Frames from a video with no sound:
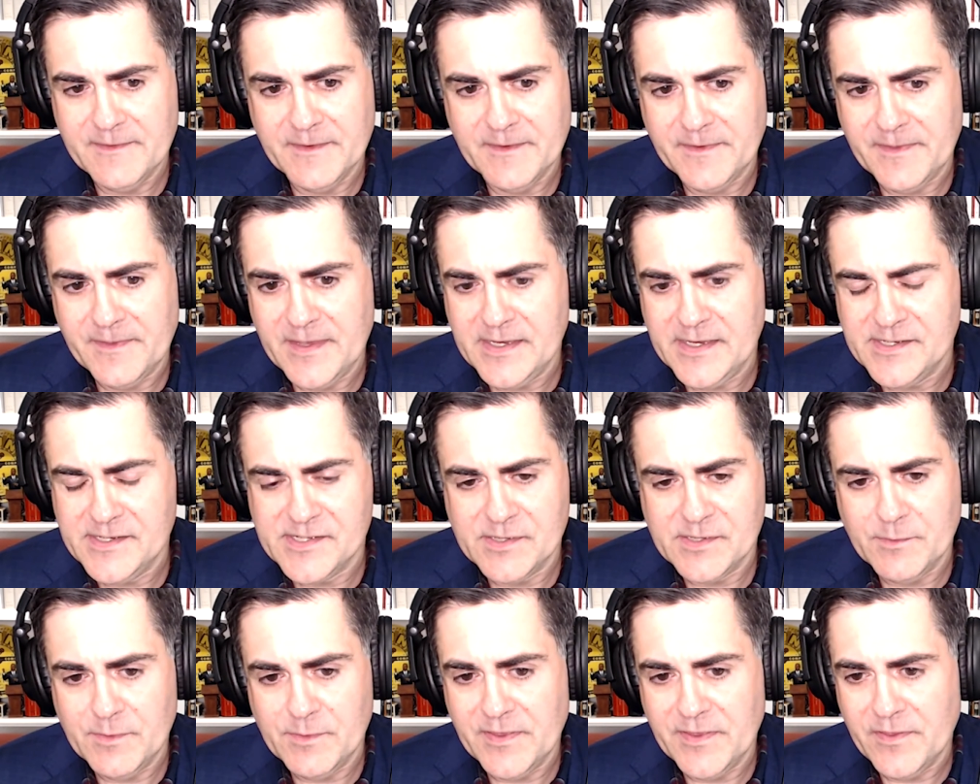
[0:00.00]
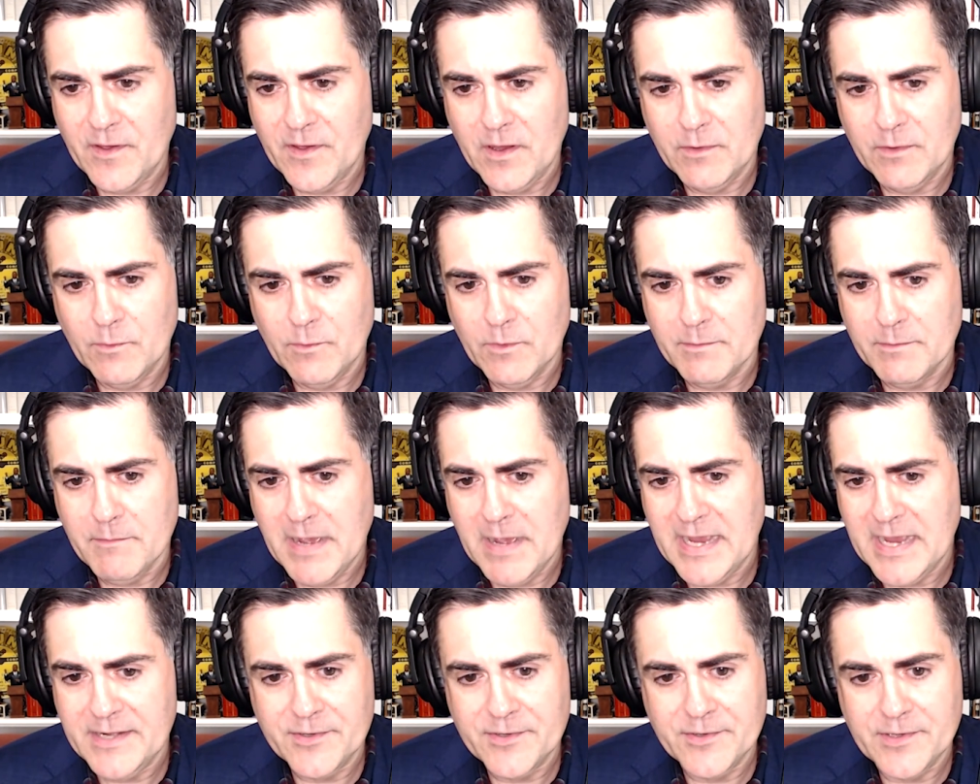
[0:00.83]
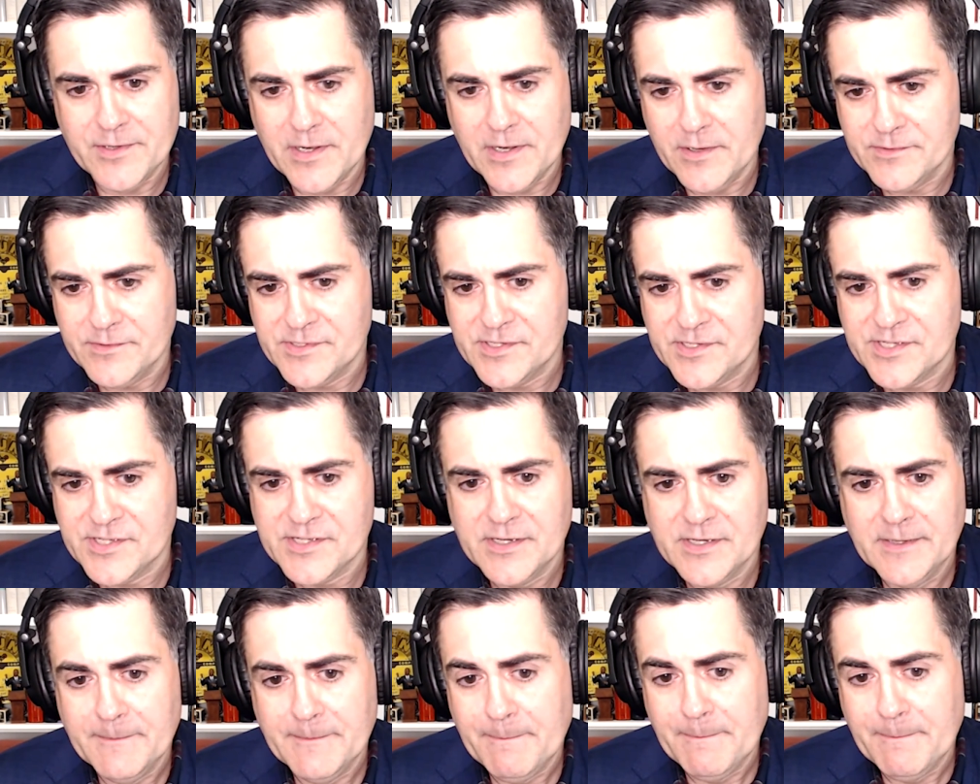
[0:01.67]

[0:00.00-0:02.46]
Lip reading: And the things that we thought were minor notes